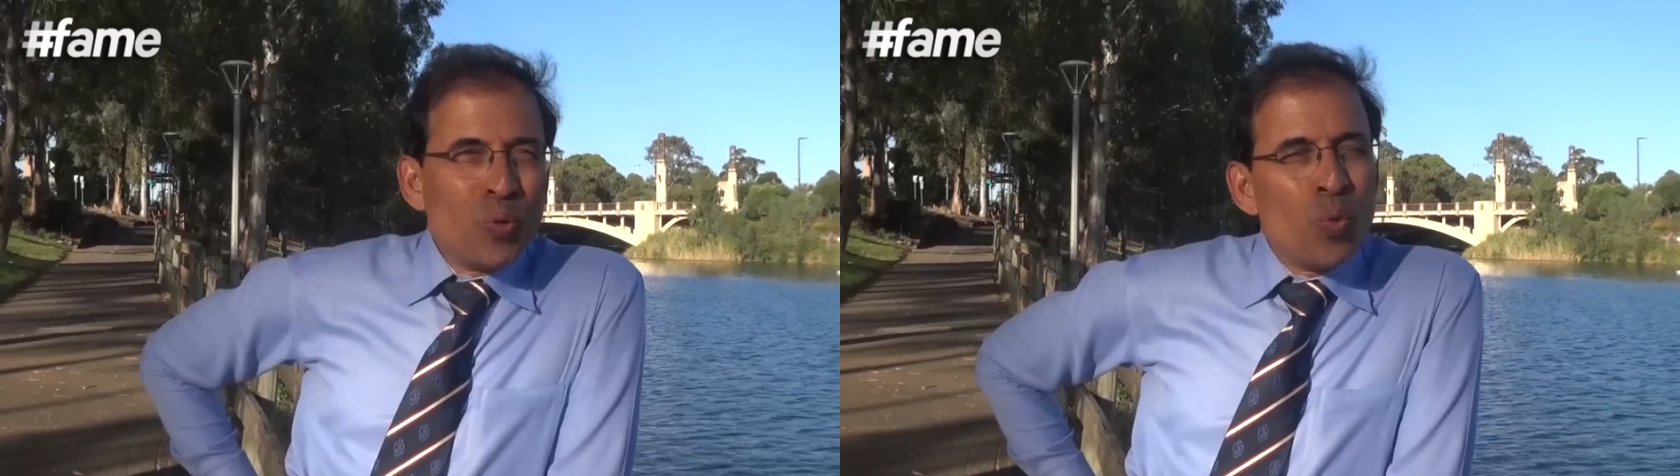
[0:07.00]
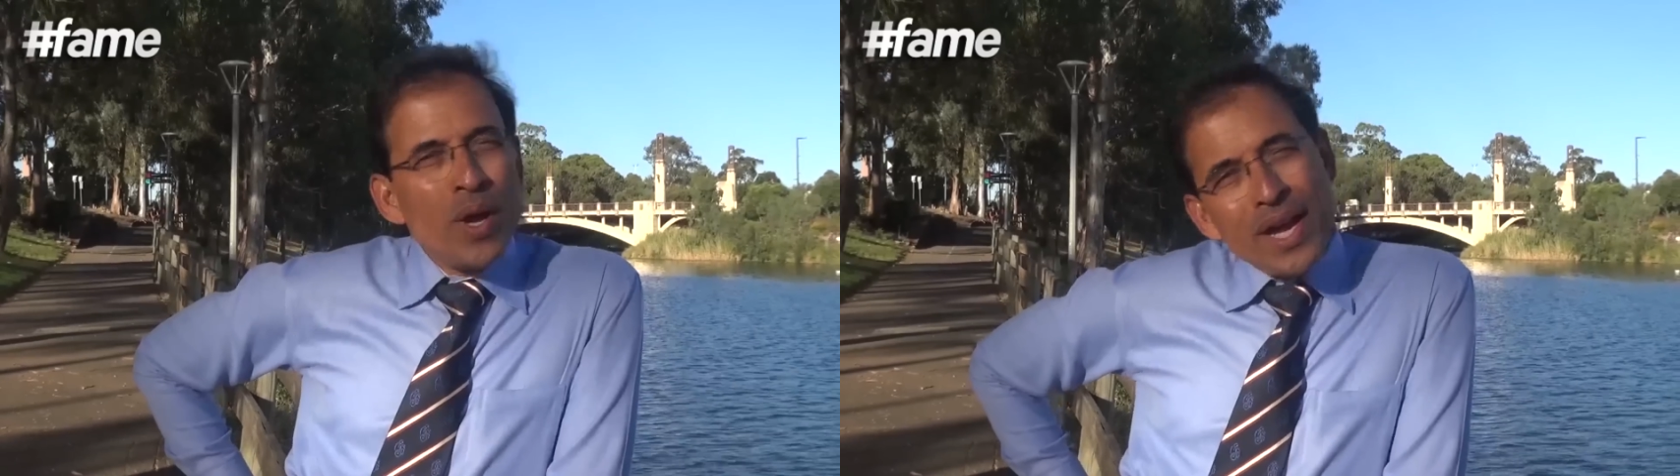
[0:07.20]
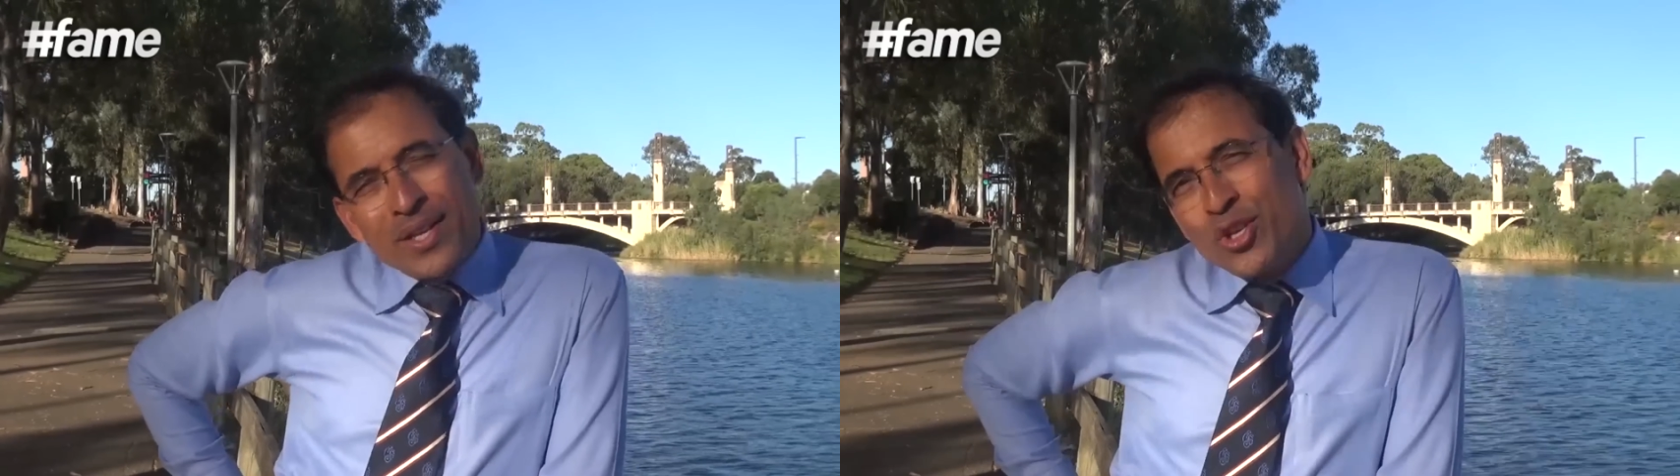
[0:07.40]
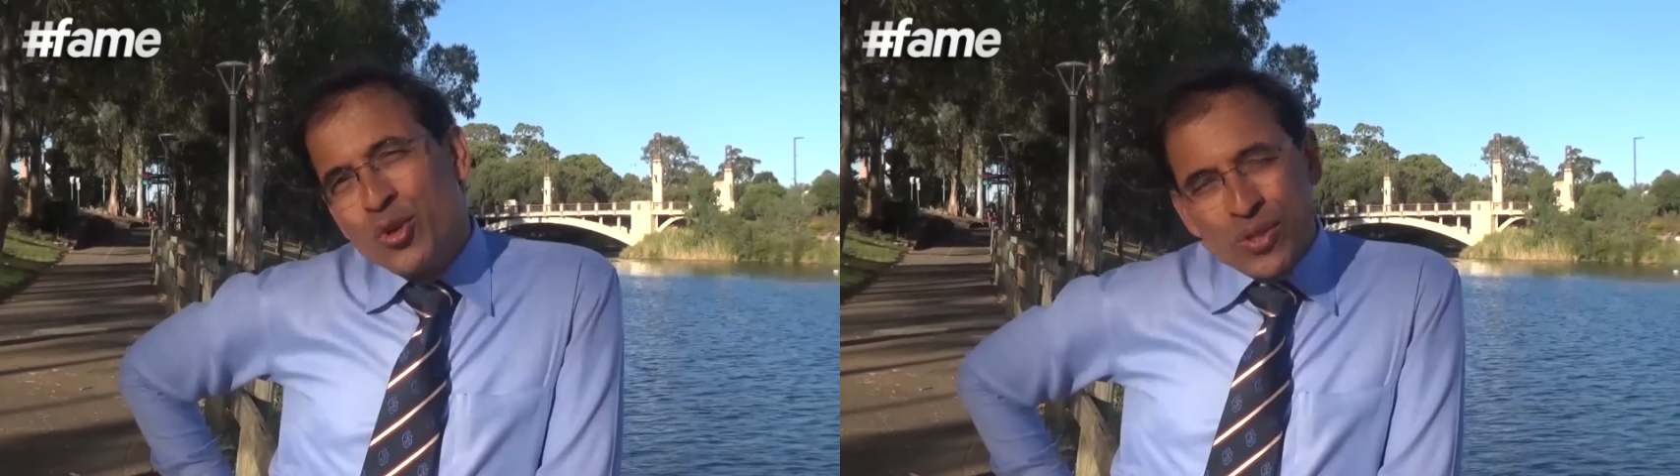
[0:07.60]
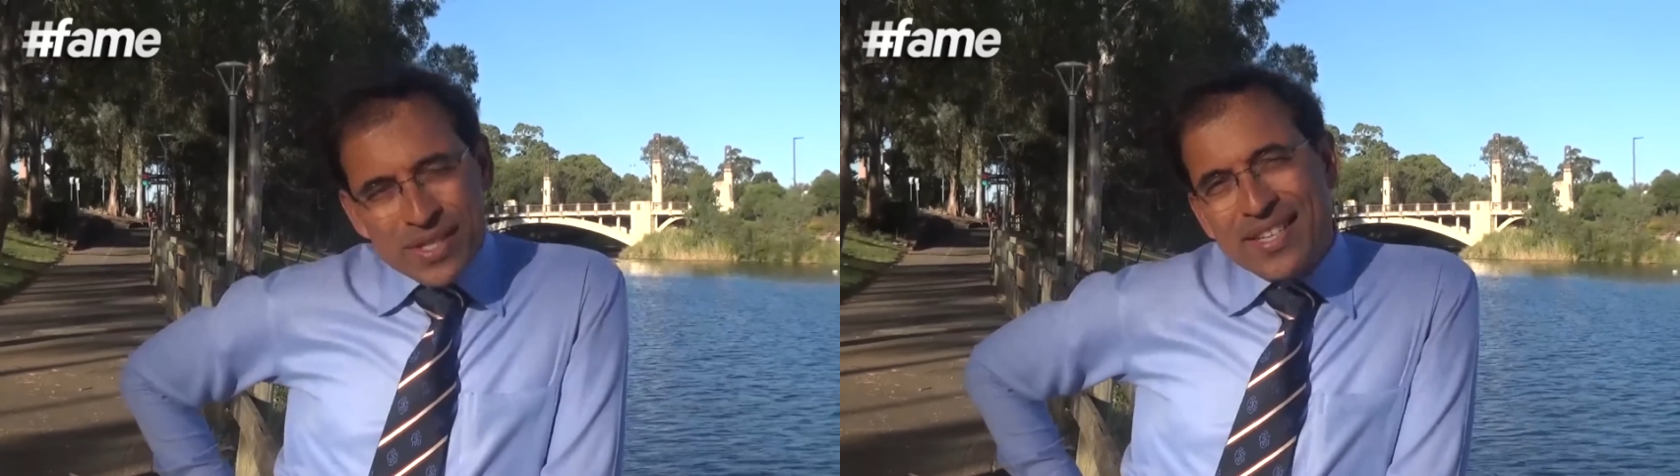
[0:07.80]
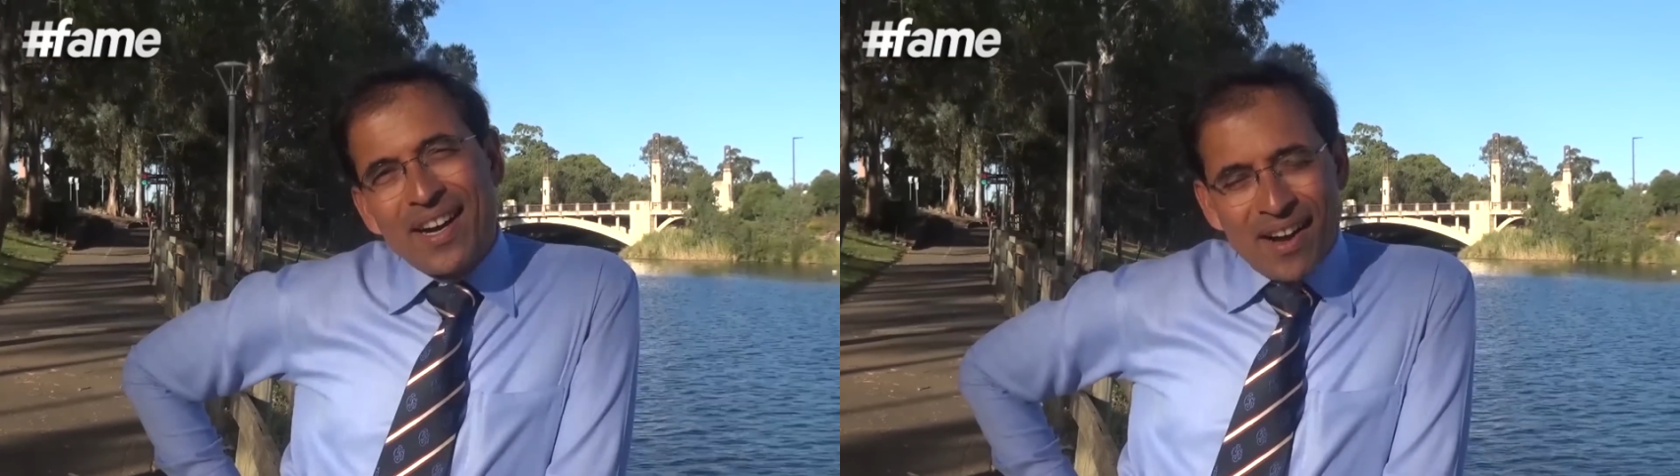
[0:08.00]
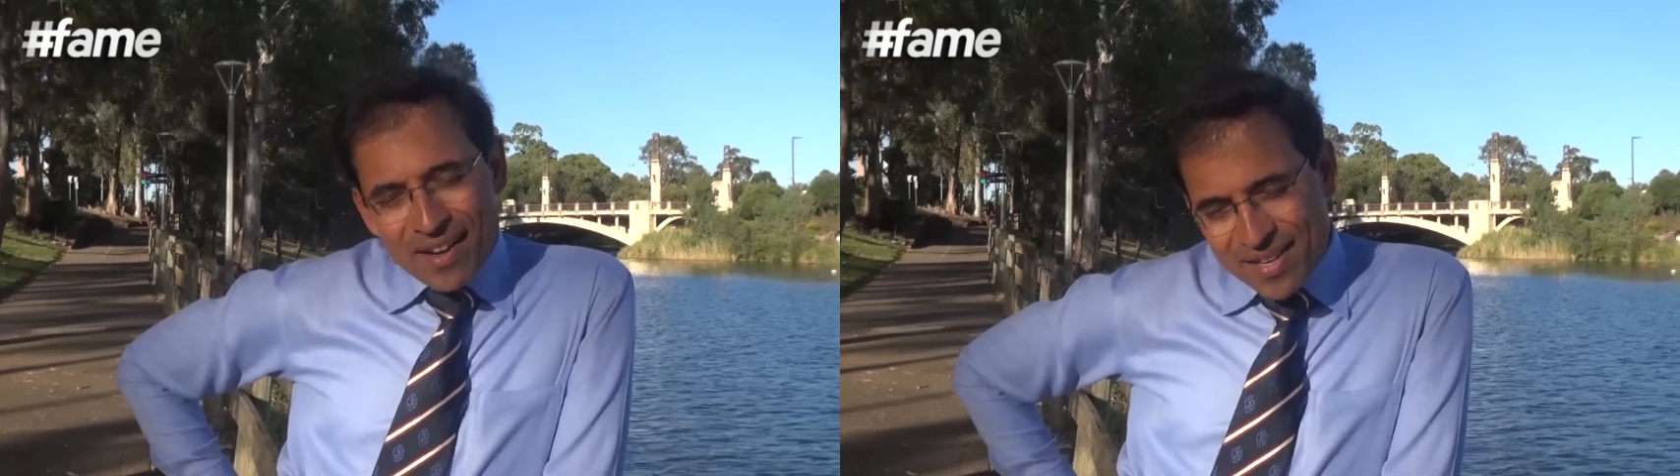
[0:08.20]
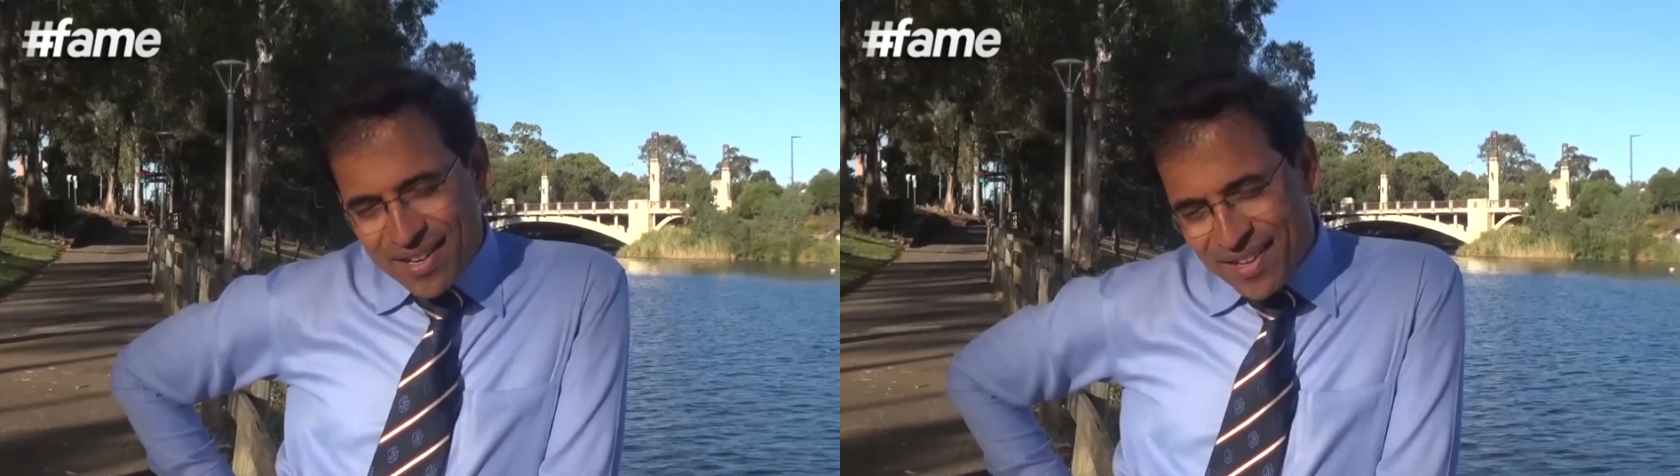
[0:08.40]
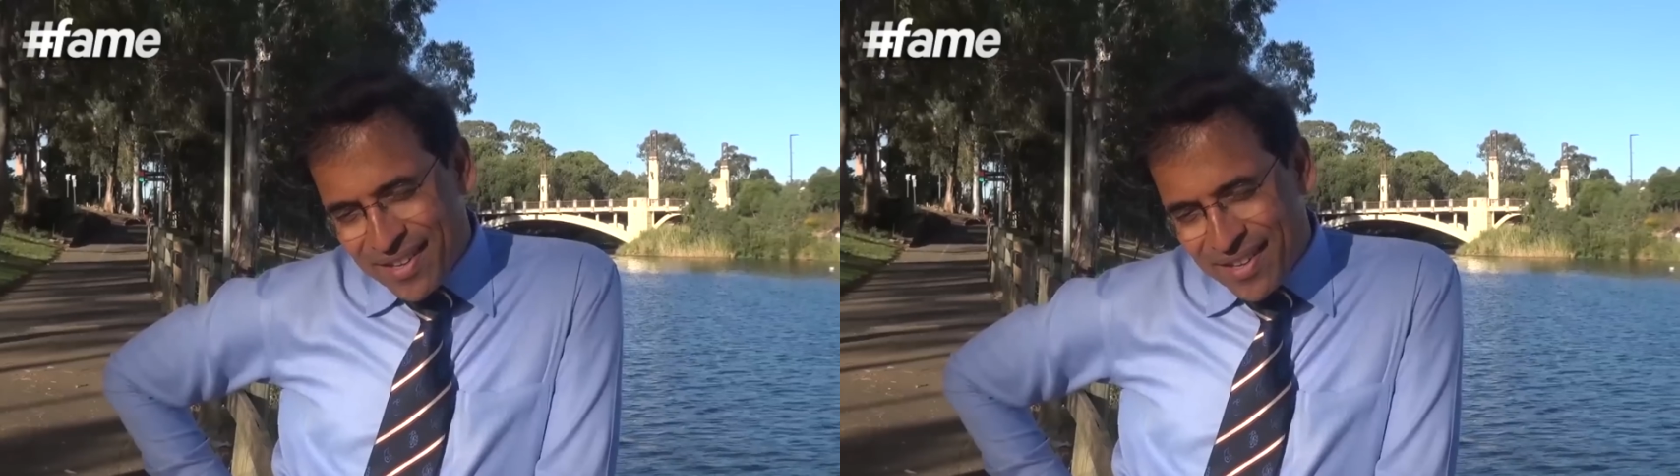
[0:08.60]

Where do you start